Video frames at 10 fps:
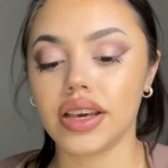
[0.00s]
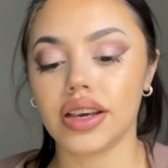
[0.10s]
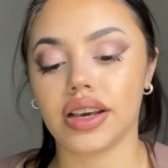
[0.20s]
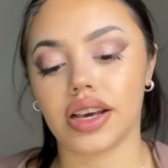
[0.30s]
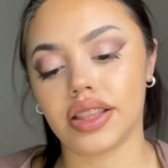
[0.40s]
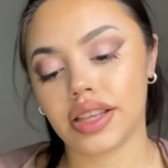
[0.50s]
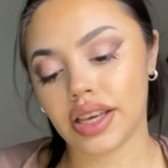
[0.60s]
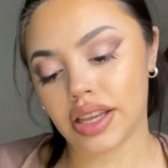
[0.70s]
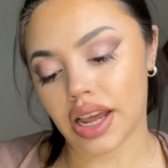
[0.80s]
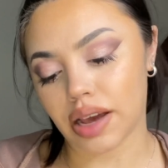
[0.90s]
And
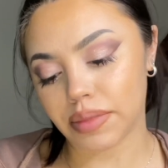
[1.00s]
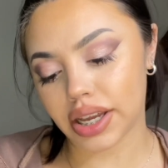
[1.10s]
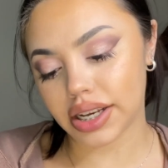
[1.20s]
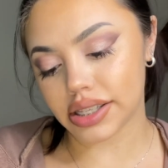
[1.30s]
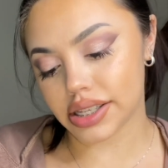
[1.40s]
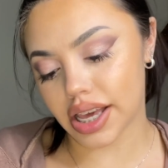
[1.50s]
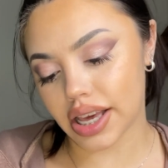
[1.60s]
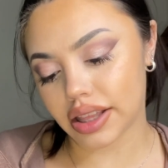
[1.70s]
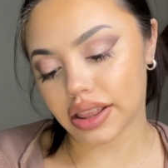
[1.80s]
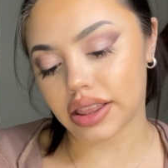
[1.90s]
then I'm gonna
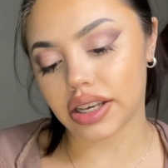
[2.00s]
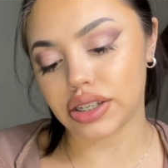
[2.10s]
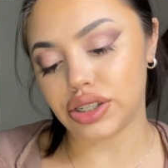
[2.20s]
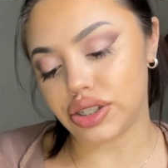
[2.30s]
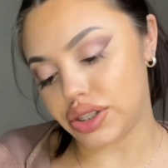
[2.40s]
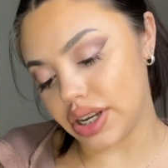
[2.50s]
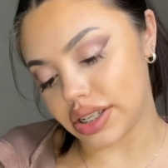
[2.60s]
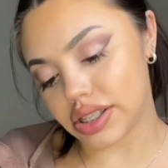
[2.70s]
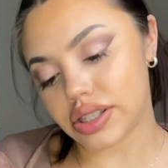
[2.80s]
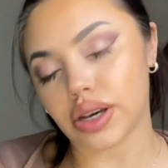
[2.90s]
take
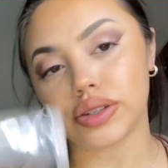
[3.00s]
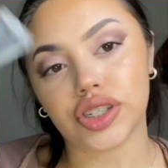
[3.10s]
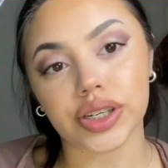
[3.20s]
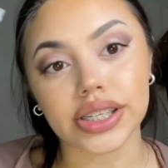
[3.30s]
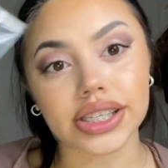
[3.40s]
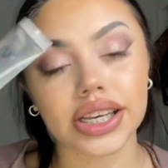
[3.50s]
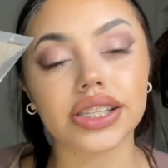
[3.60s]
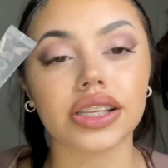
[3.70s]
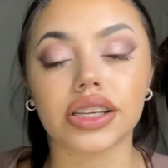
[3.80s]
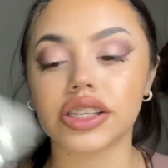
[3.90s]
it's So Juicy.
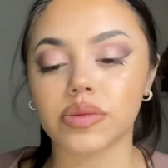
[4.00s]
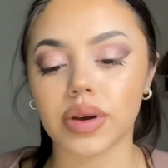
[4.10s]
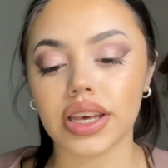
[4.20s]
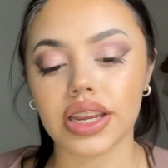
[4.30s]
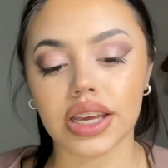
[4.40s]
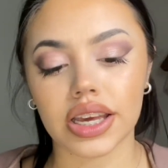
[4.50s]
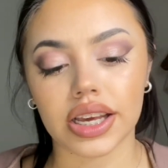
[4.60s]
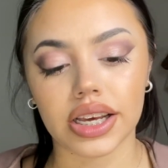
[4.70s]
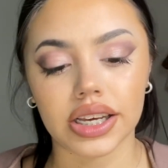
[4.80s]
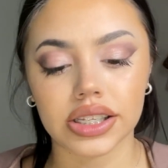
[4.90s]
So this one
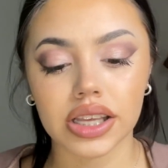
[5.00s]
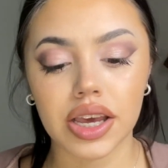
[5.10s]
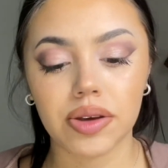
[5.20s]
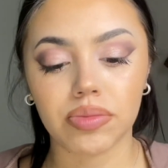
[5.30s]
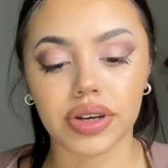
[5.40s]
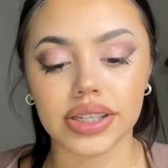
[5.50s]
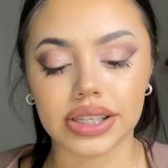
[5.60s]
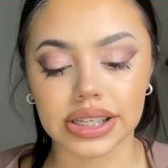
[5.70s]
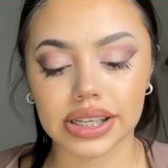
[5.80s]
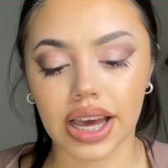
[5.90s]
is
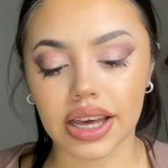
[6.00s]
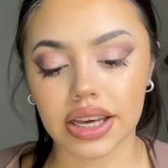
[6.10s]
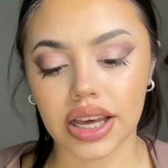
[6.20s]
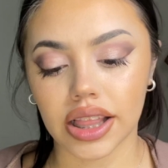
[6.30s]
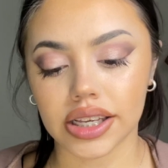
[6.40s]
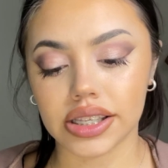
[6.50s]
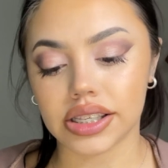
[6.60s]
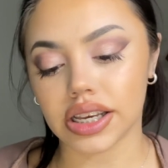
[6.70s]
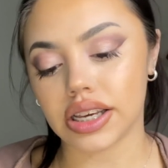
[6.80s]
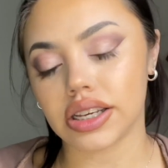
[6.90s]
Princess Cut, and this
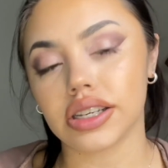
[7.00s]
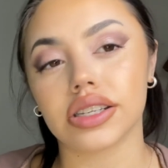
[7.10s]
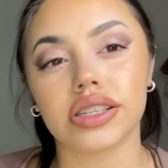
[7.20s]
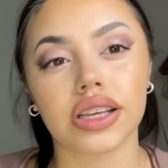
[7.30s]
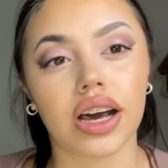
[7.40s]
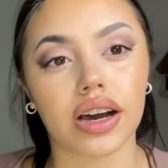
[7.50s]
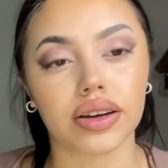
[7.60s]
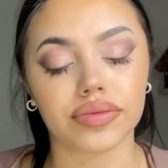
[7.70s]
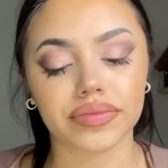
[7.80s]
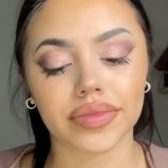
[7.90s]
is
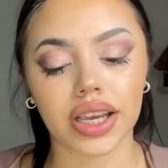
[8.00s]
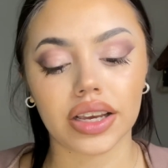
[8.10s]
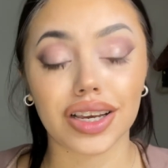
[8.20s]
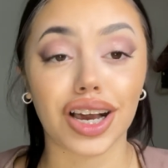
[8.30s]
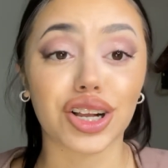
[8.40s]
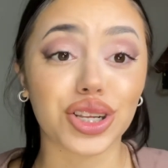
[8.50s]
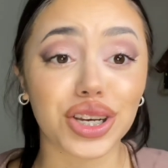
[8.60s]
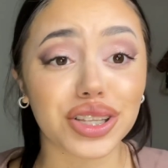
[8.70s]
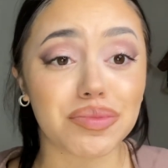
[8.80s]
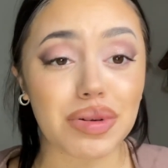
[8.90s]
a clear
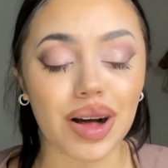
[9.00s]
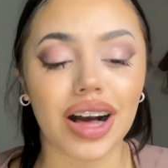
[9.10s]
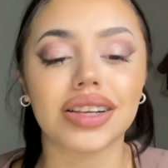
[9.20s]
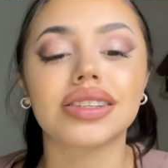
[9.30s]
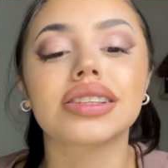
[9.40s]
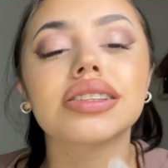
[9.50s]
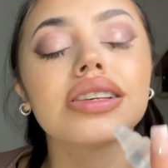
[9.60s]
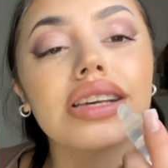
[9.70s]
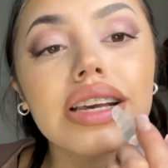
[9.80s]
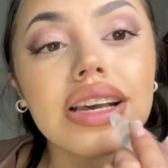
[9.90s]
lip gloss.
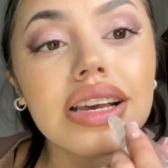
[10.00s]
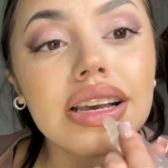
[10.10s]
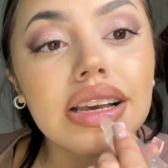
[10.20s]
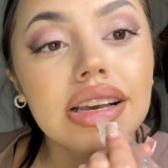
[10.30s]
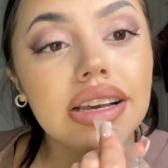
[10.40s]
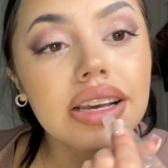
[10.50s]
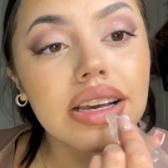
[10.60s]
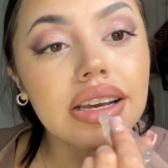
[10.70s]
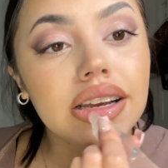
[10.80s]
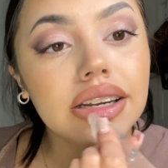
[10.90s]

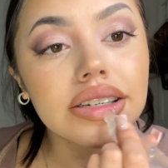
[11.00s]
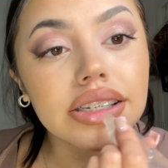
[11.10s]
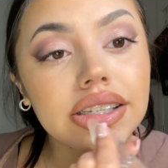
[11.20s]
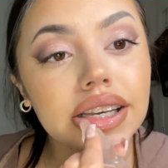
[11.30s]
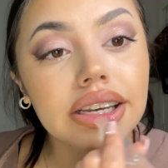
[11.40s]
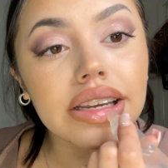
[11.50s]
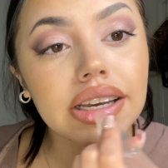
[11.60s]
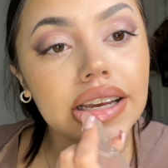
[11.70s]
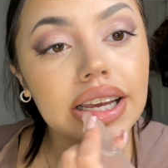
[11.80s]
And you're just gonna